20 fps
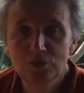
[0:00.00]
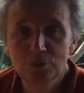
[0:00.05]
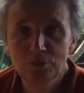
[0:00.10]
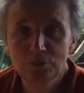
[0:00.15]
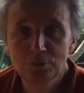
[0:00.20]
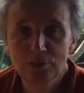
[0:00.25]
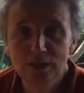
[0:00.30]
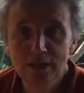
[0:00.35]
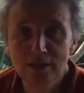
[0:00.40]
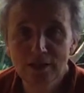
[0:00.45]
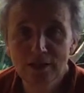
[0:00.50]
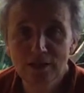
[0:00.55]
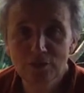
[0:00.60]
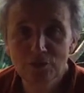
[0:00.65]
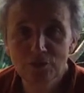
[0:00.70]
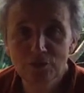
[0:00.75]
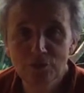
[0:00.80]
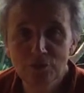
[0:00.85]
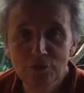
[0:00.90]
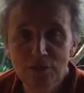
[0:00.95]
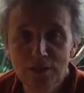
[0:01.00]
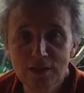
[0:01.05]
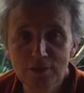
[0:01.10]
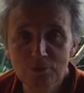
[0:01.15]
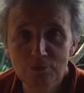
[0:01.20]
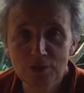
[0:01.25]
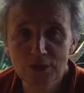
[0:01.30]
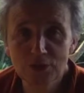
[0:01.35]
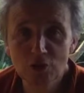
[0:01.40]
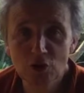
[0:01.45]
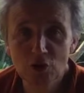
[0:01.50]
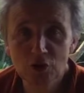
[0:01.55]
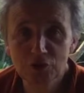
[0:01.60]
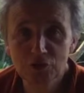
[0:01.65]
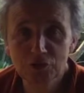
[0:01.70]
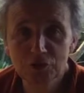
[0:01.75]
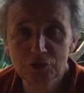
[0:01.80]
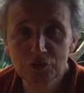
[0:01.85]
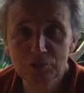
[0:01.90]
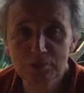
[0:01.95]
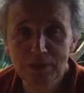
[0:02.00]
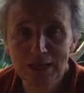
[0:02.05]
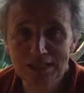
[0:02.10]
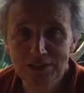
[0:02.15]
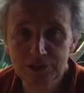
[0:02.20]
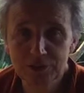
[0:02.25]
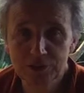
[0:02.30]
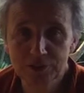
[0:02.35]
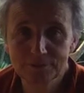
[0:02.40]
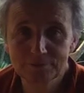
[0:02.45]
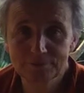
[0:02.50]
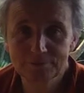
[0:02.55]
breaking free beyond matter.